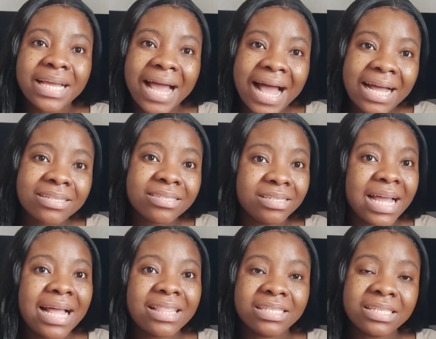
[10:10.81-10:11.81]
asked,
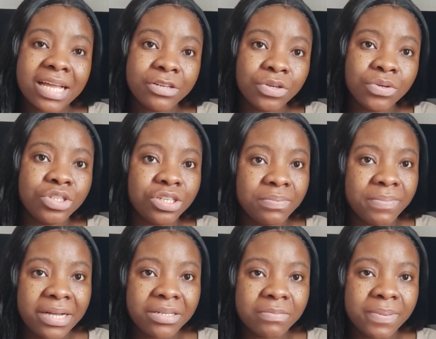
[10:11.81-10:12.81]
and they said no, just my
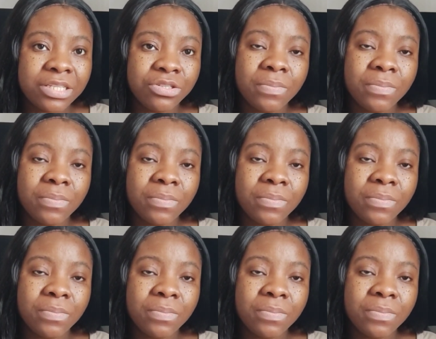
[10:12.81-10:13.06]
husband.